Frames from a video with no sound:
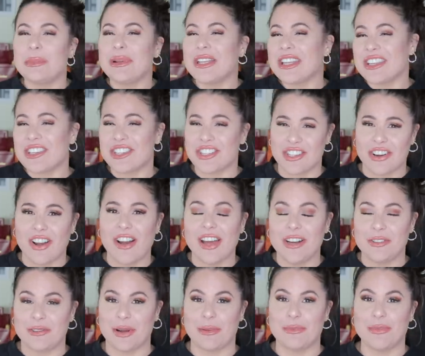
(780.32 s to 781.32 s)
bit of the
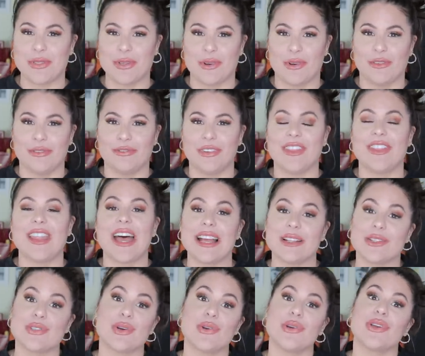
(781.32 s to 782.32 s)
shine rubs off and
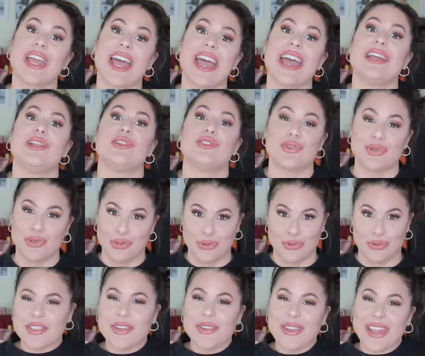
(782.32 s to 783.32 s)
that's okay
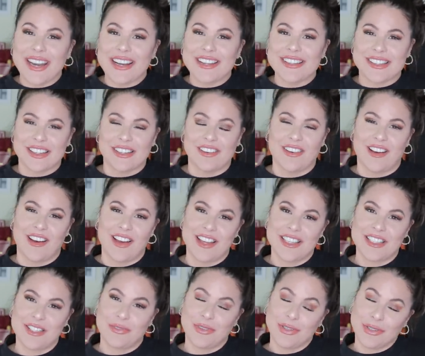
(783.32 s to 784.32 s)
too. So that is it
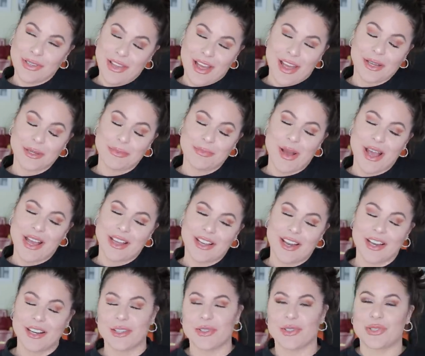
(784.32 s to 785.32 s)
guys. If you like my
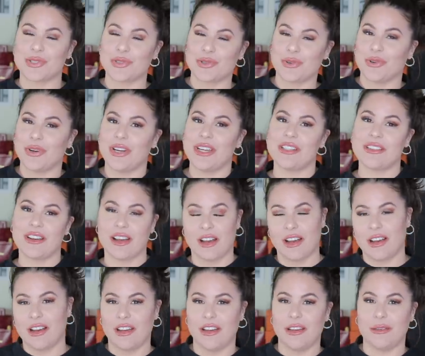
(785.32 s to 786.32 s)
kind of story
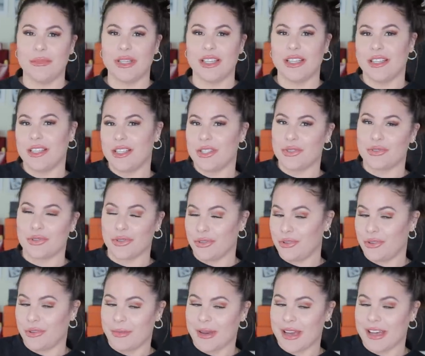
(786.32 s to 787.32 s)
time
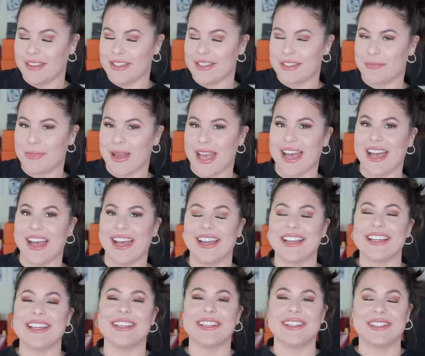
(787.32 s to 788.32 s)
truth about this
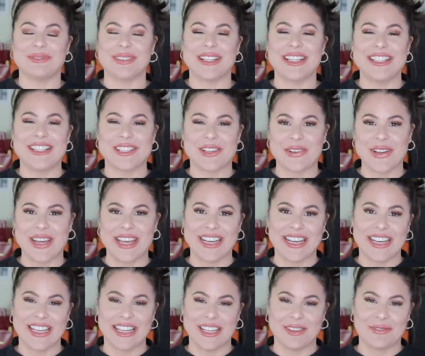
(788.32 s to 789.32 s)
bag, please go ahead
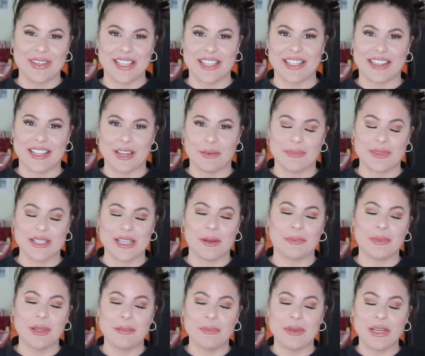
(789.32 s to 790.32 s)
and give me a thumbs
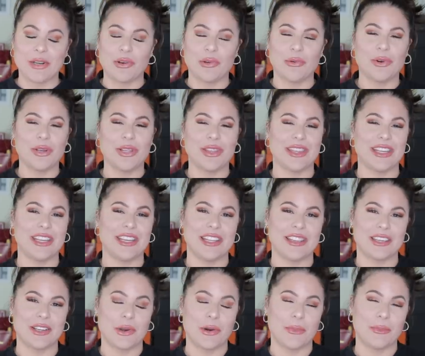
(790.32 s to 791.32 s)
up. Let me know what you think
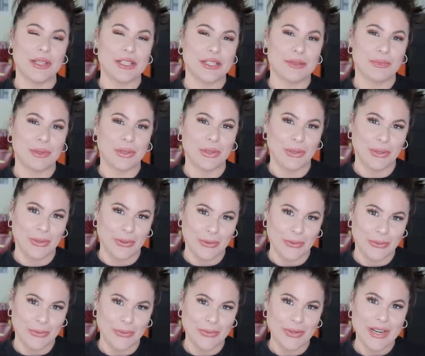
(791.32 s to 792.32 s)
in the comments
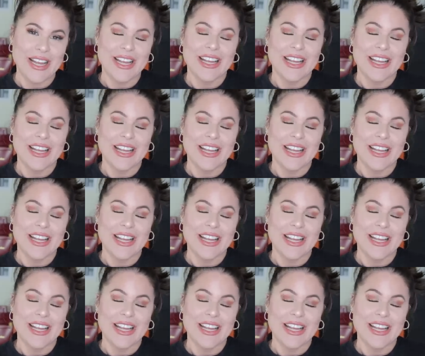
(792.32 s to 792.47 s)
below.